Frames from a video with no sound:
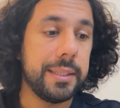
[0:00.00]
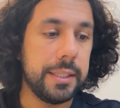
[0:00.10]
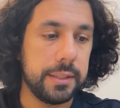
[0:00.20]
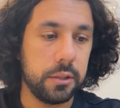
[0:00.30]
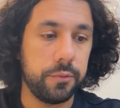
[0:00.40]

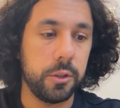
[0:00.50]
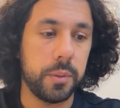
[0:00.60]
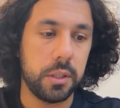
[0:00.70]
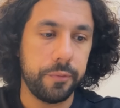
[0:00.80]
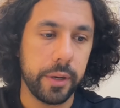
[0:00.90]
This is
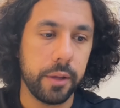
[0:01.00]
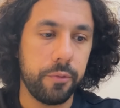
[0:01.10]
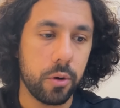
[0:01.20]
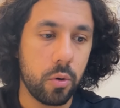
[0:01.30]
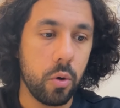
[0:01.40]
specifically
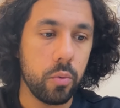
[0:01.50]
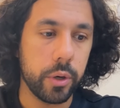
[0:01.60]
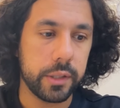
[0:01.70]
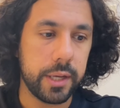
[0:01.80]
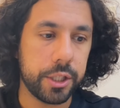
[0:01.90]
for
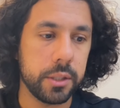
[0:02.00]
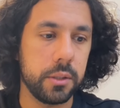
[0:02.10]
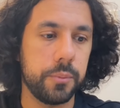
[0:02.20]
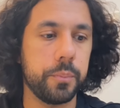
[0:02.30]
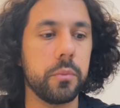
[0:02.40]
Cowork
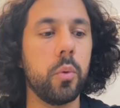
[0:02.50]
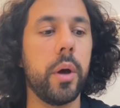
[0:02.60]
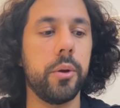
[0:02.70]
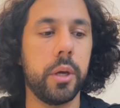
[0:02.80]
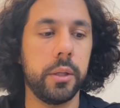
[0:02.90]
sessions
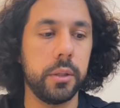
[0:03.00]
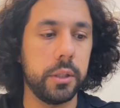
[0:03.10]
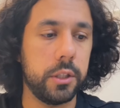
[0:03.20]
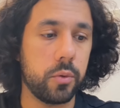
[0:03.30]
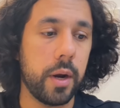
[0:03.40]
where you
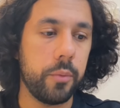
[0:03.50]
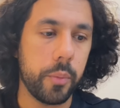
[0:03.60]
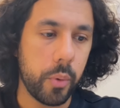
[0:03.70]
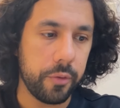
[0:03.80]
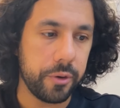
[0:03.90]
can describe
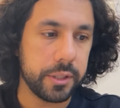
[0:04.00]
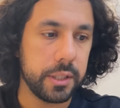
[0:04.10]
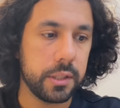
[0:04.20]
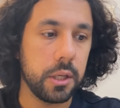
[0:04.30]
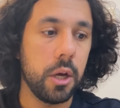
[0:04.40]
your
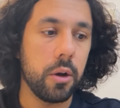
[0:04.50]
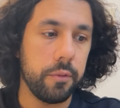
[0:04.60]
preferences,